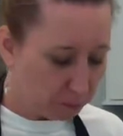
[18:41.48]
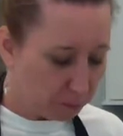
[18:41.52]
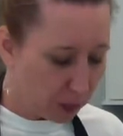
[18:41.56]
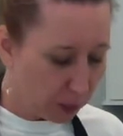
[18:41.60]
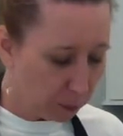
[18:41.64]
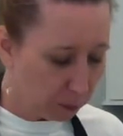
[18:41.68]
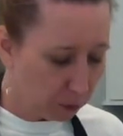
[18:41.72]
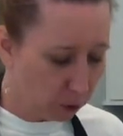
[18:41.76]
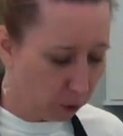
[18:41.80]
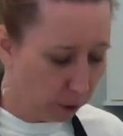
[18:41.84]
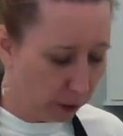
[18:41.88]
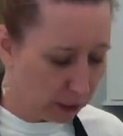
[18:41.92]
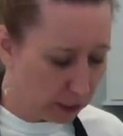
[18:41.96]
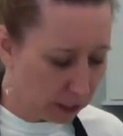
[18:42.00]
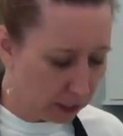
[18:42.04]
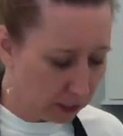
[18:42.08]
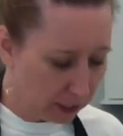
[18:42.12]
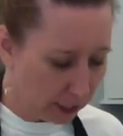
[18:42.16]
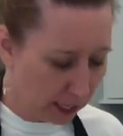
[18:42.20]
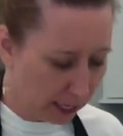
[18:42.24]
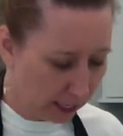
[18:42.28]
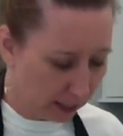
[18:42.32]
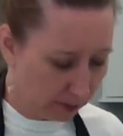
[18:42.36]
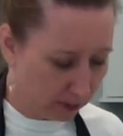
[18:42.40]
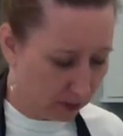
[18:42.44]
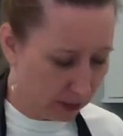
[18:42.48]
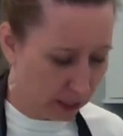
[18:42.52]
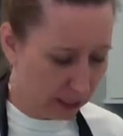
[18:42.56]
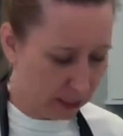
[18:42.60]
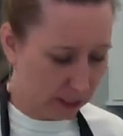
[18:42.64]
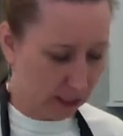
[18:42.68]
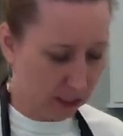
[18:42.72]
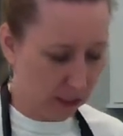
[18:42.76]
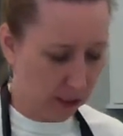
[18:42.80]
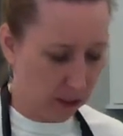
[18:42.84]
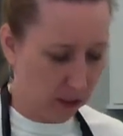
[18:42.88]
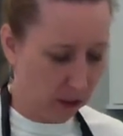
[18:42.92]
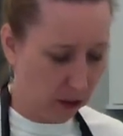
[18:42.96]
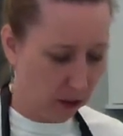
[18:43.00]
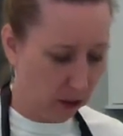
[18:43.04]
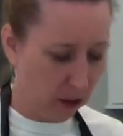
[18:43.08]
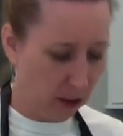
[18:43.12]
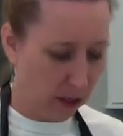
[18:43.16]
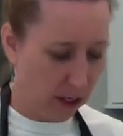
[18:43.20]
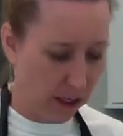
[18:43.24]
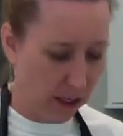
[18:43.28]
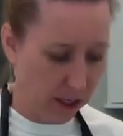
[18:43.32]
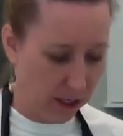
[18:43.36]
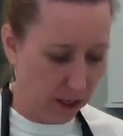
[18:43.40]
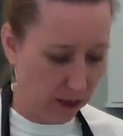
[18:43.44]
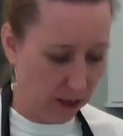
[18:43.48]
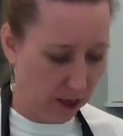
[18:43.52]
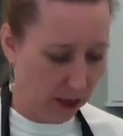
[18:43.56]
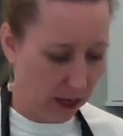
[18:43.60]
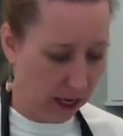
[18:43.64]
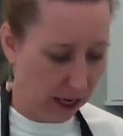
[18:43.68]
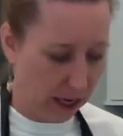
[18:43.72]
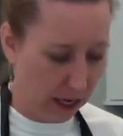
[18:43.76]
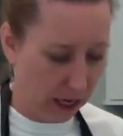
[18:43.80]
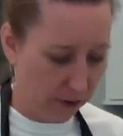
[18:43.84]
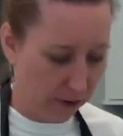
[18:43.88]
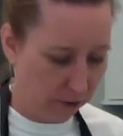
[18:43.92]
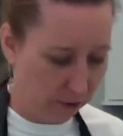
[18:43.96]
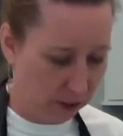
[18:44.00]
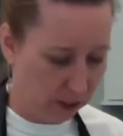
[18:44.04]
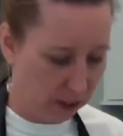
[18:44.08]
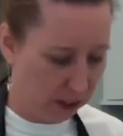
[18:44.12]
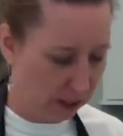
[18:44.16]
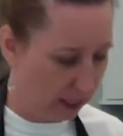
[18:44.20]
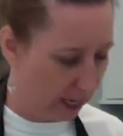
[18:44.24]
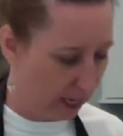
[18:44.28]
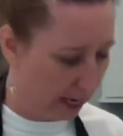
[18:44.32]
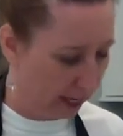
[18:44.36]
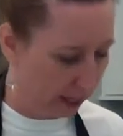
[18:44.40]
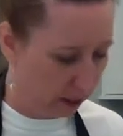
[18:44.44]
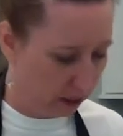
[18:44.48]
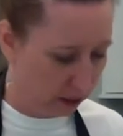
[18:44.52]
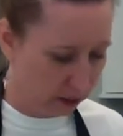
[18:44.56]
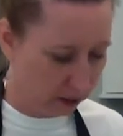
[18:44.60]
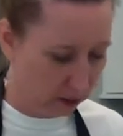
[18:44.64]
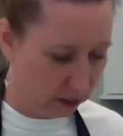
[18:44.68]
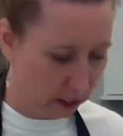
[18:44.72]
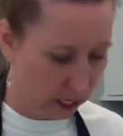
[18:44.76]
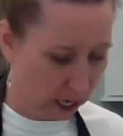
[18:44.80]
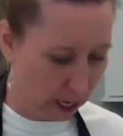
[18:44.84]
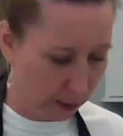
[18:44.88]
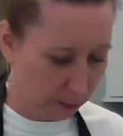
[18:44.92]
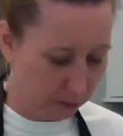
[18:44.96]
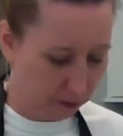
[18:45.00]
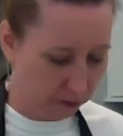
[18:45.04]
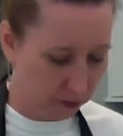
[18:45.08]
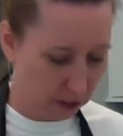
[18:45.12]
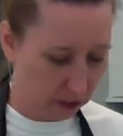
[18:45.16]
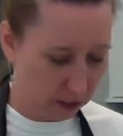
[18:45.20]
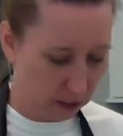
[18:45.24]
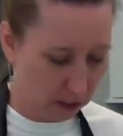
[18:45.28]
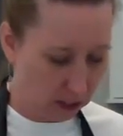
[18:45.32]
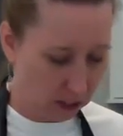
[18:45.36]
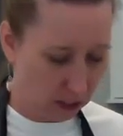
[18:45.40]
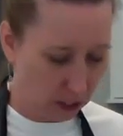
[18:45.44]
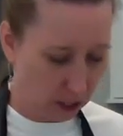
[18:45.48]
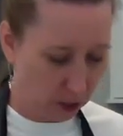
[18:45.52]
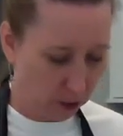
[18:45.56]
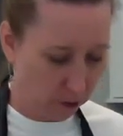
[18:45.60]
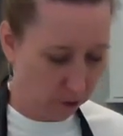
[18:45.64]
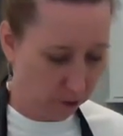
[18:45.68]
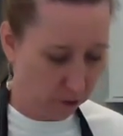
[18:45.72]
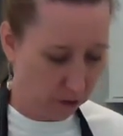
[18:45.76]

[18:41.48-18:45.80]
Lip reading: going to take this, cut it in half, stack it on top of itself.